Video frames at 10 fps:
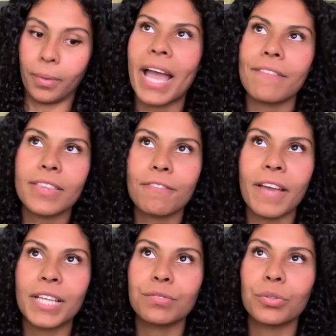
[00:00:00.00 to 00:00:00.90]
having the
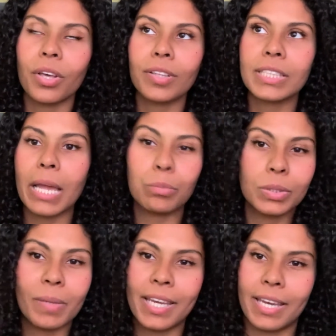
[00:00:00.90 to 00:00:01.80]
fast food all the time
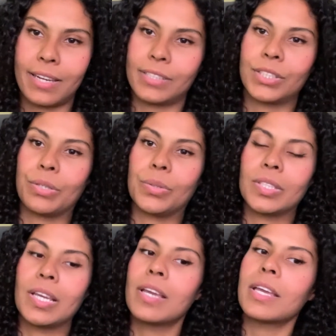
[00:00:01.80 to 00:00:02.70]
was making an
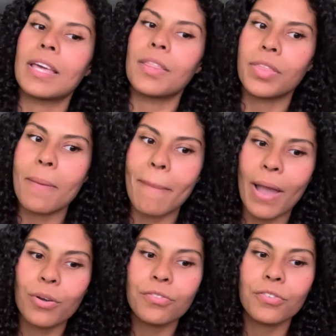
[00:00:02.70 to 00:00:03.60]
excuse. The
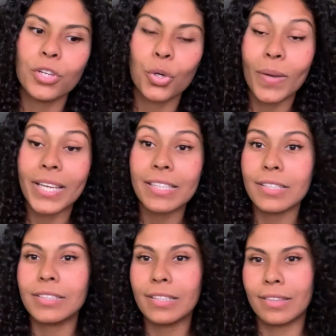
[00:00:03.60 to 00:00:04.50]
amount of quick,
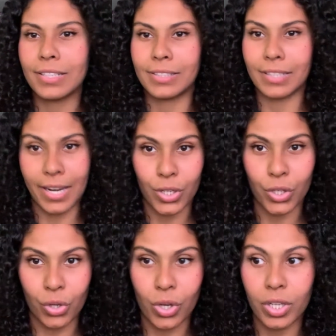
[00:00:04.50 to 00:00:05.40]
easy things that I
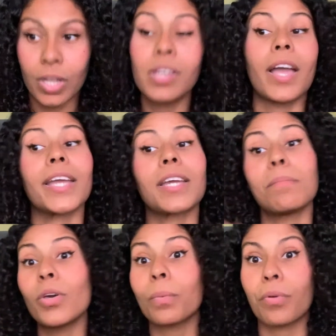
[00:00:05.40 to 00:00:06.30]
could cook, I
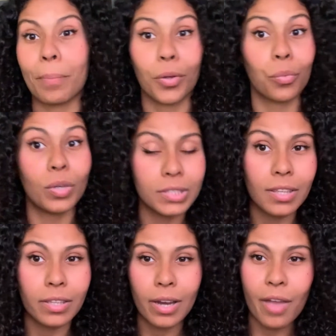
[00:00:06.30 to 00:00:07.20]
could meal prep. On one
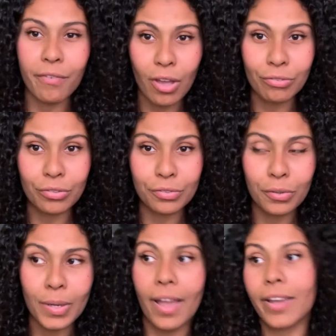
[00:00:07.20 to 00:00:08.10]
day that I have off for
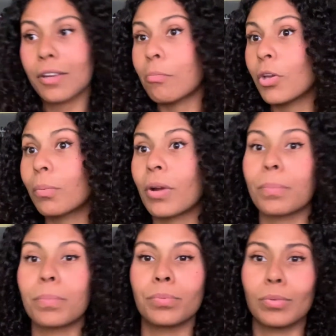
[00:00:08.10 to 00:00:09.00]
free, I could meal
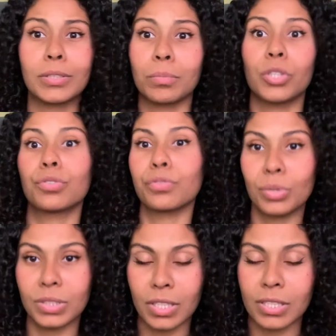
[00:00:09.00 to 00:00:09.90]
prep as much
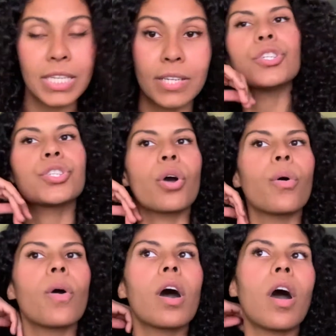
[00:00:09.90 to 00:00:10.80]
food as I need.
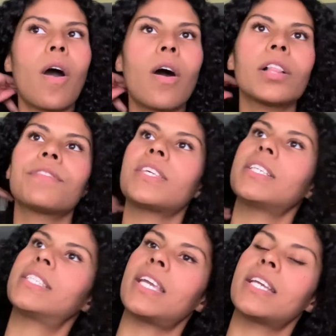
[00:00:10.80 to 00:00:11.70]
So all of
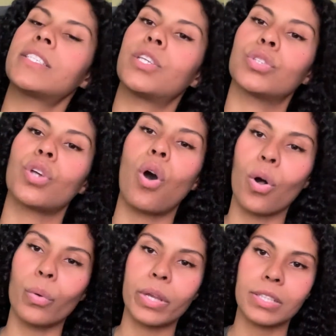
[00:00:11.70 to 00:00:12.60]
these things, there's
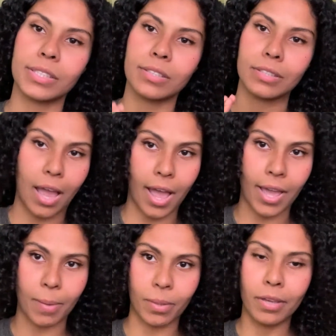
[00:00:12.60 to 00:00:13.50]
always
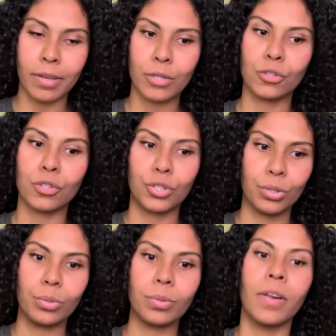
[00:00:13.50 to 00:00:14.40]
time to
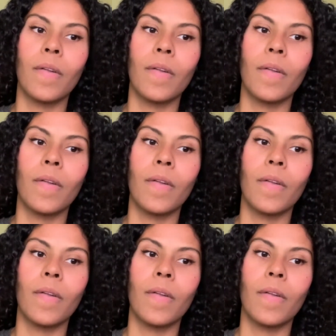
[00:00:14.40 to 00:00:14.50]
do